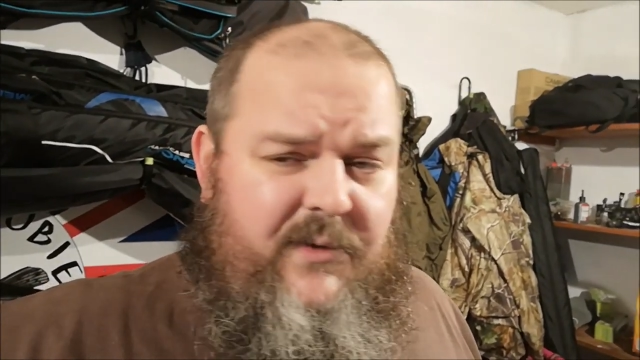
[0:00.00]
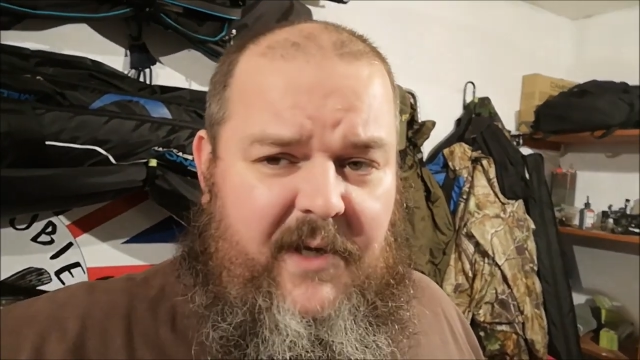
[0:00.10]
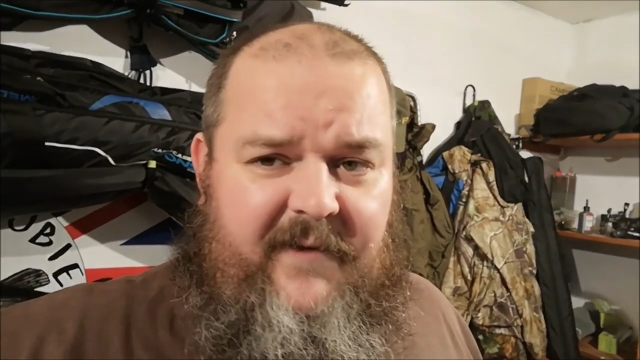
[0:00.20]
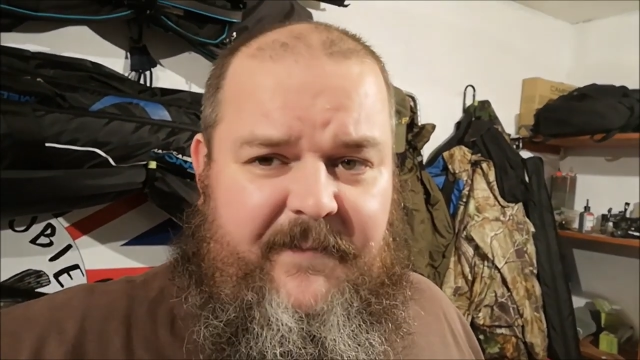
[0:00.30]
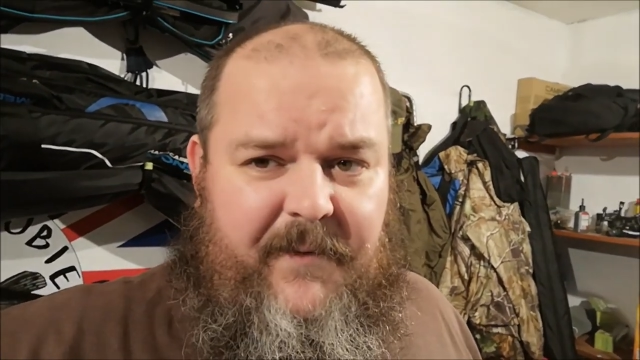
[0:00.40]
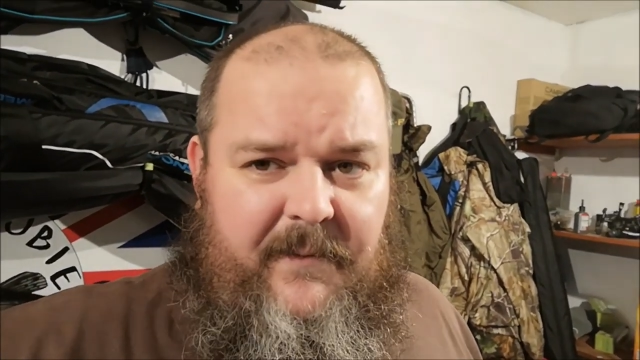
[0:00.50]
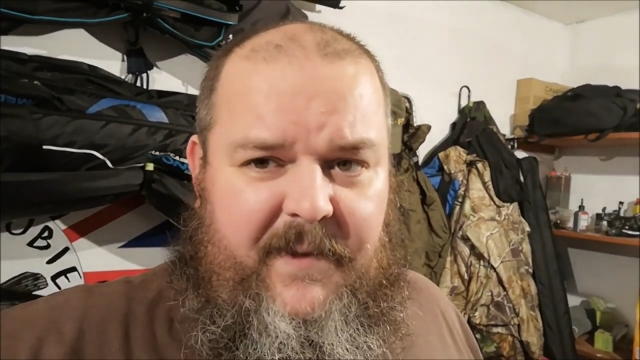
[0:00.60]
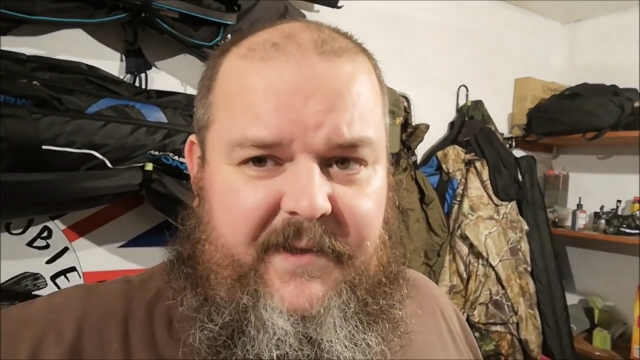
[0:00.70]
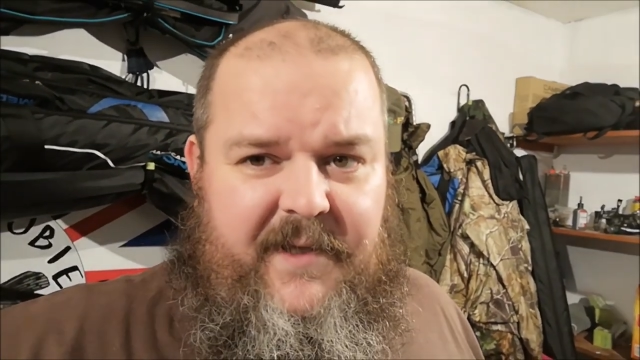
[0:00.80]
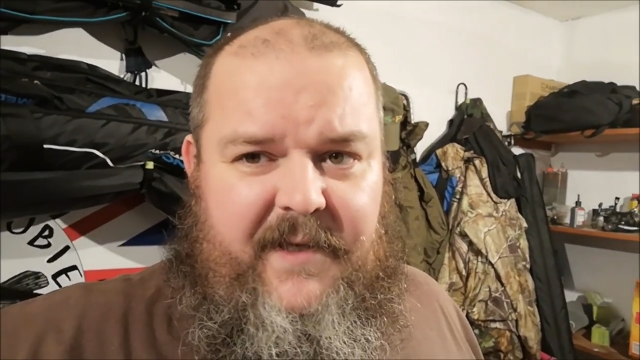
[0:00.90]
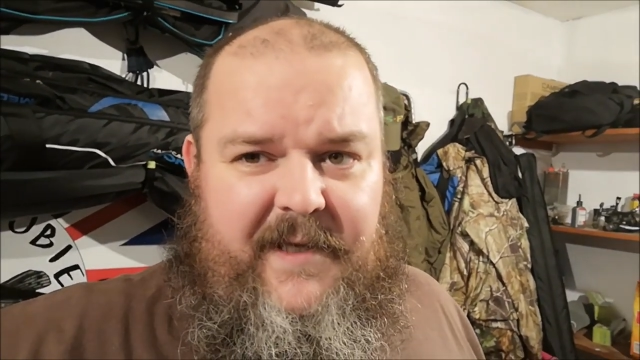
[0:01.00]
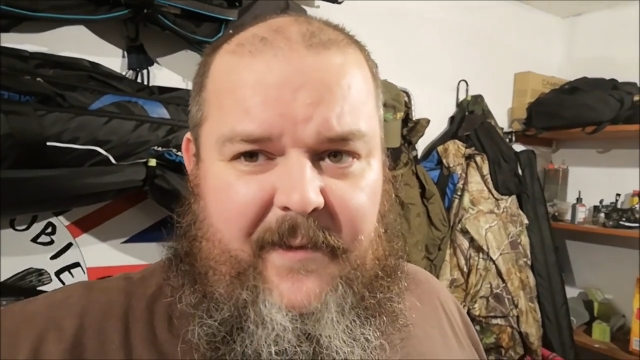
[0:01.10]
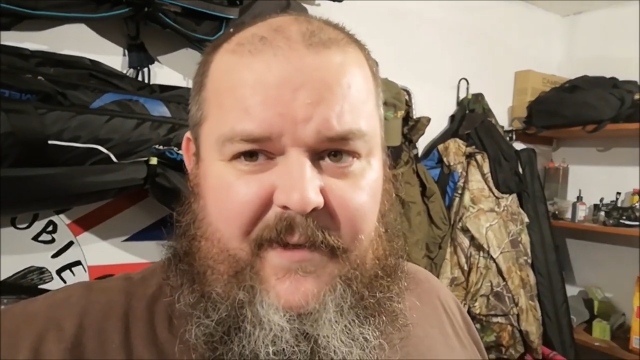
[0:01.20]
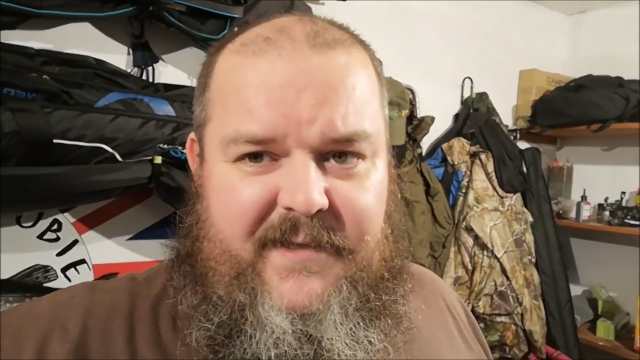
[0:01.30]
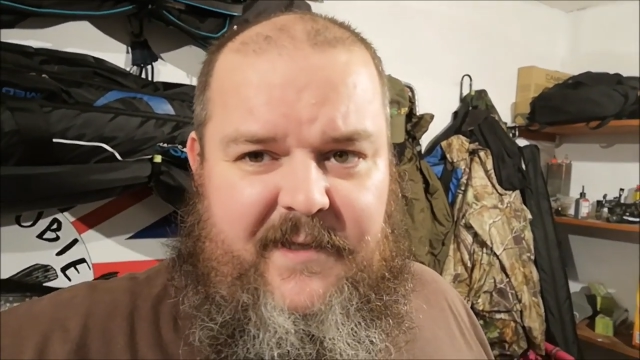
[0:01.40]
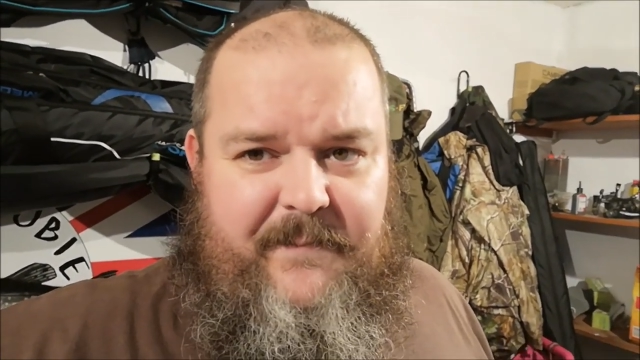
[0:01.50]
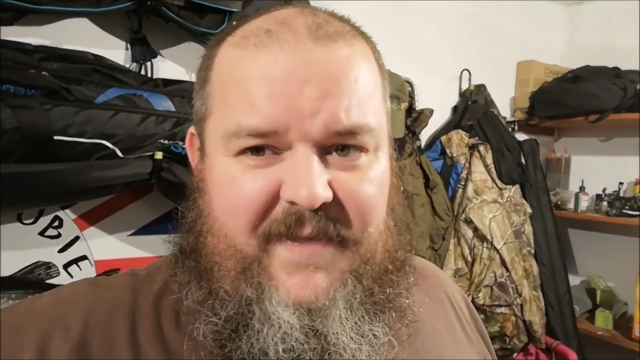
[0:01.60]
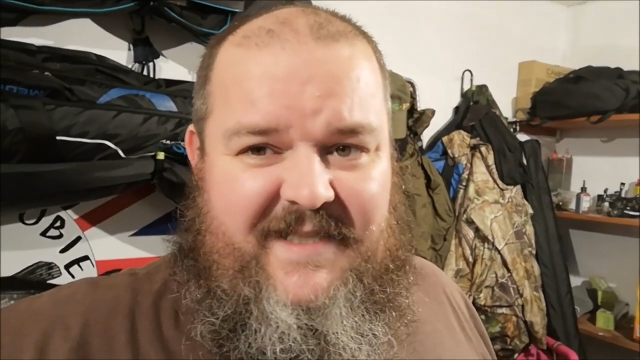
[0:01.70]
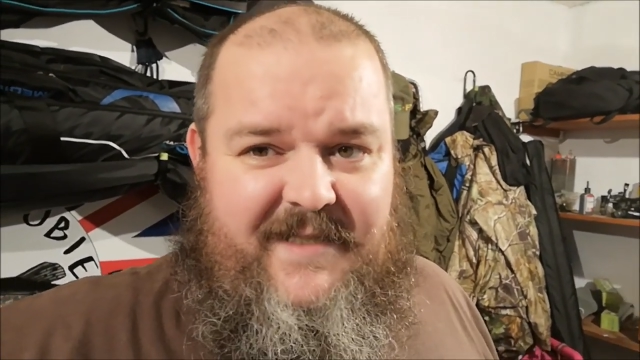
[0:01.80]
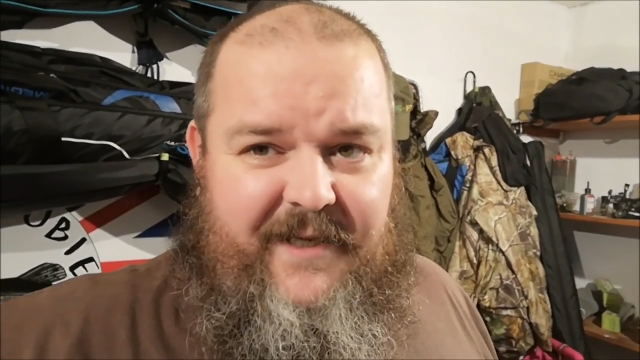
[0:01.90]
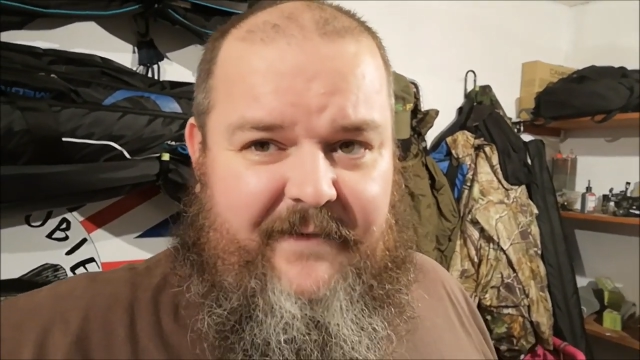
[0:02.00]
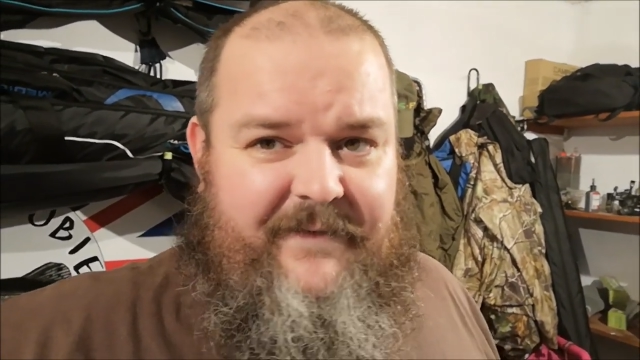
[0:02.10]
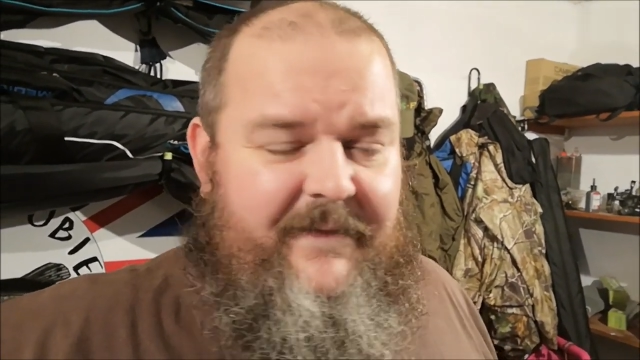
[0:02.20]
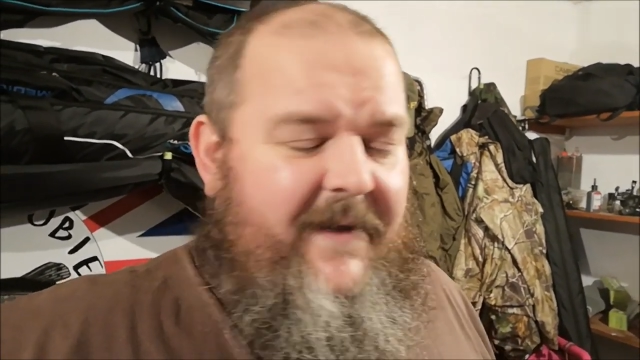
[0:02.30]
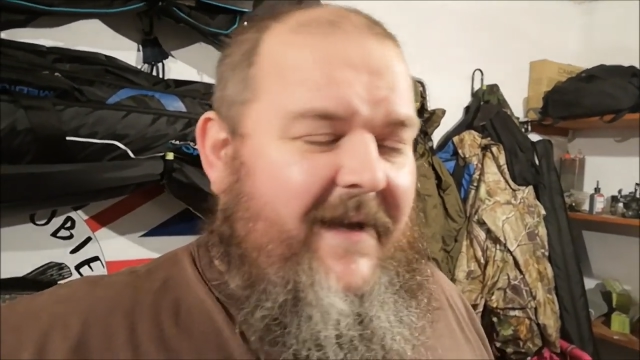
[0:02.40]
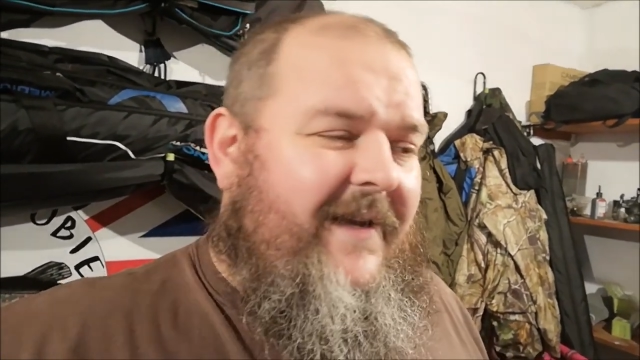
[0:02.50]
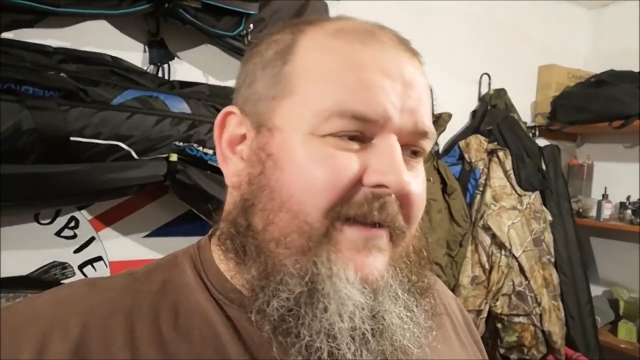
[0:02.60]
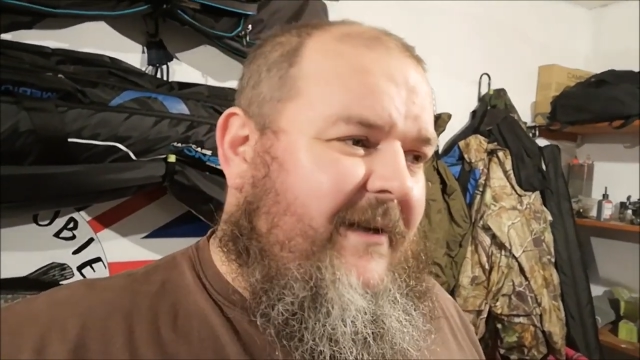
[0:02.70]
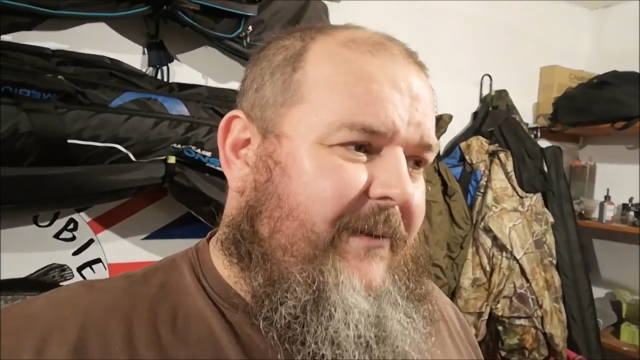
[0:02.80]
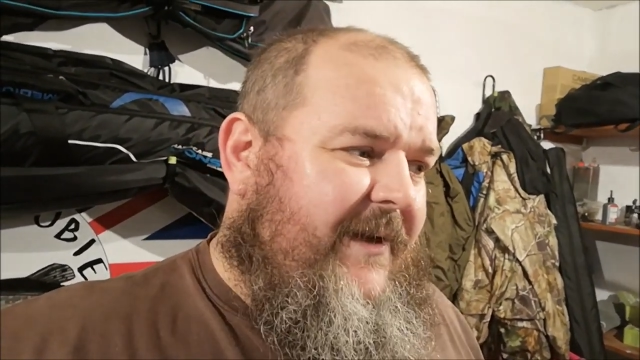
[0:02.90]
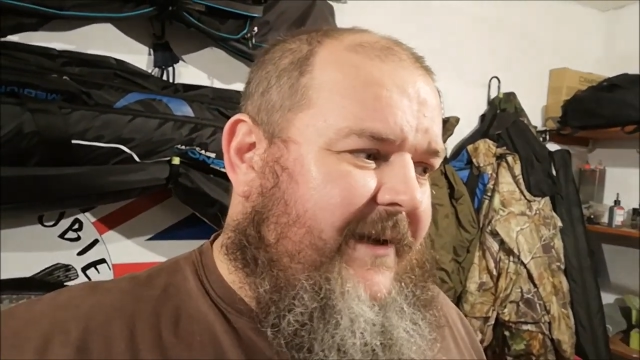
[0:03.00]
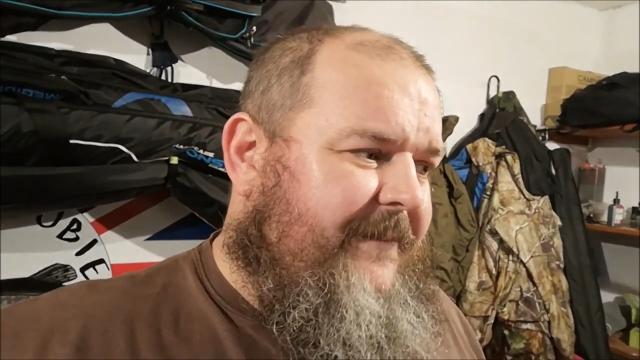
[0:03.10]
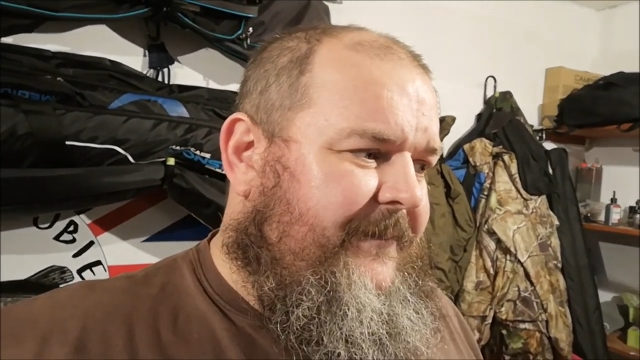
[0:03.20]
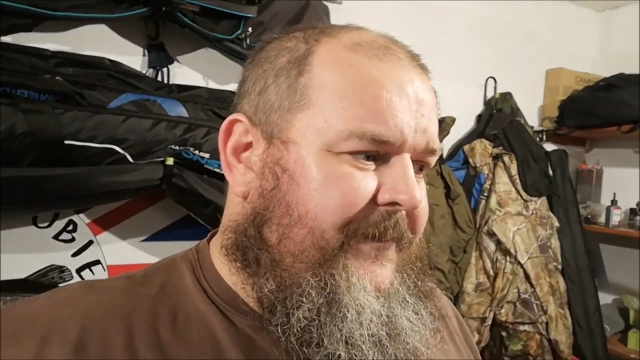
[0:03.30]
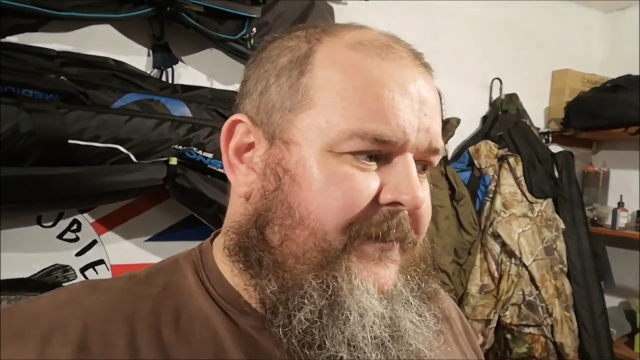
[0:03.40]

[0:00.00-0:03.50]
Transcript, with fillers: So I've probably did the damage to them myself. I can deal with that.